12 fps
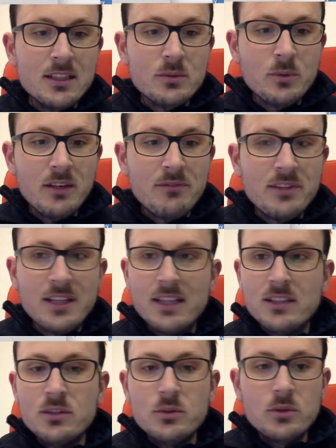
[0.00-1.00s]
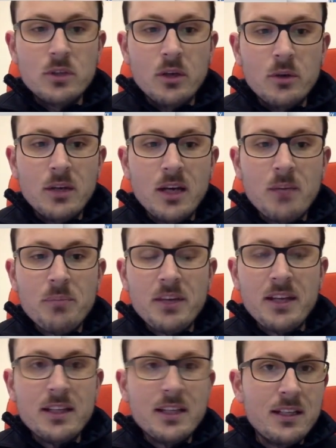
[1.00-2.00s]
let's wait for that to load up,
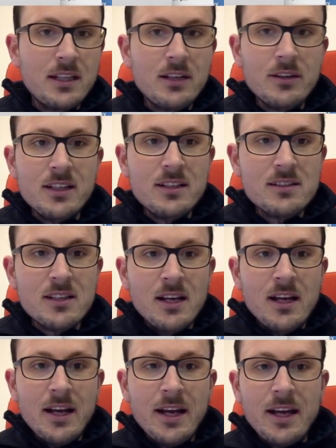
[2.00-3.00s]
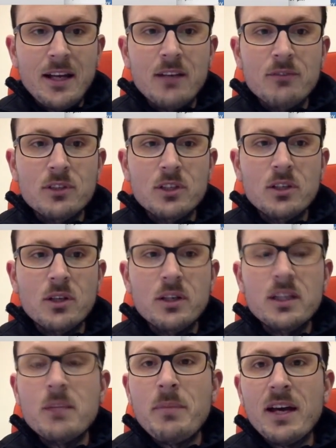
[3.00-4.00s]
and then there it is. And I've got the
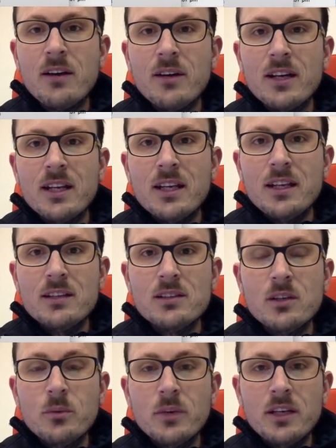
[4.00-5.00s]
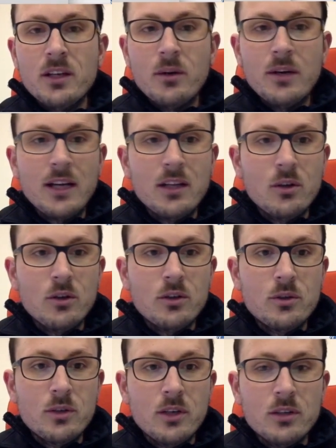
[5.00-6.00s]
clock in the background here, so we know how long
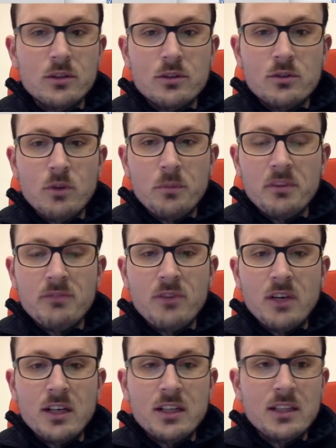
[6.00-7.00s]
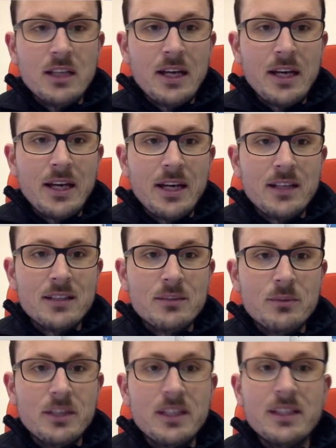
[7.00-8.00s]
it took. I'll drop the file
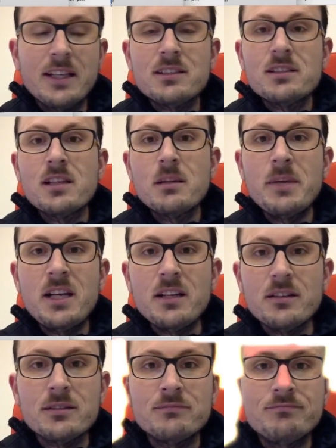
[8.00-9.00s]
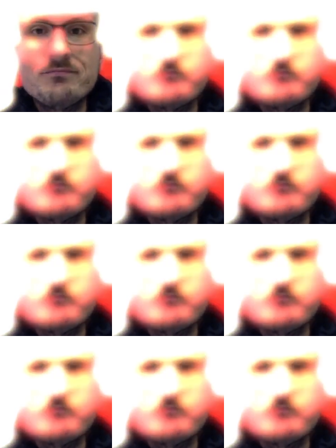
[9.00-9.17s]
at when it gets to the minute.